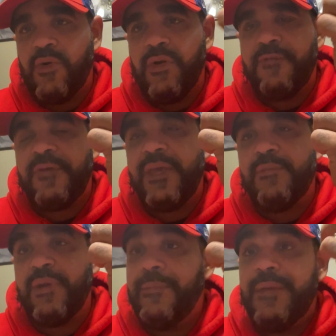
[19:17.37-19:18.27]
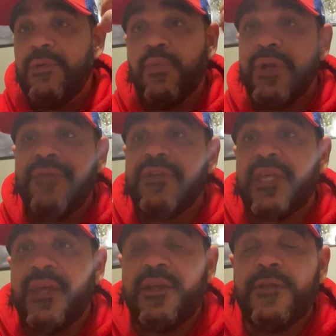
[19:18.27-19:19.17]
Hall of Famer and maybe will never
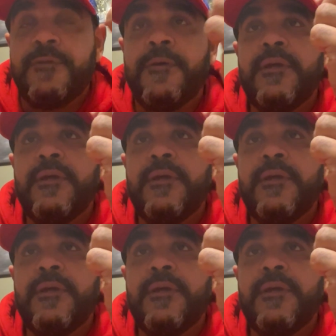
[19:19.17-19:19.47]
get in,